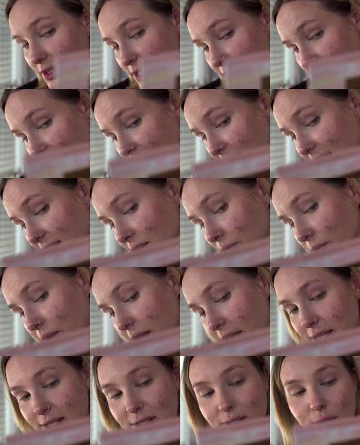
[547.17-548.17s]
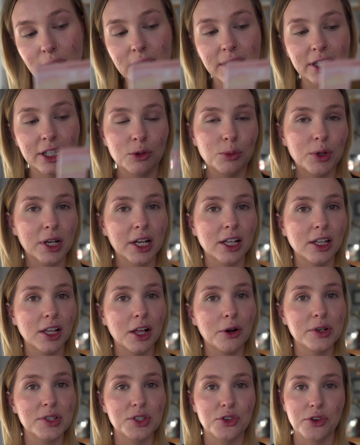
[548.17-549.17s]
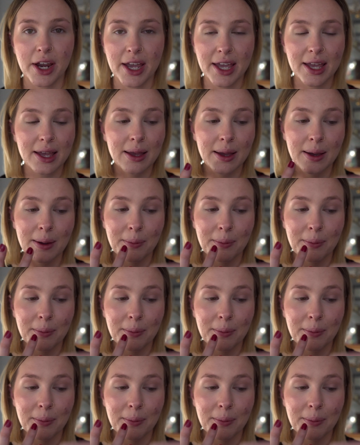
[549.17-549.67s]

the day anyway, so a little bit of glow is great,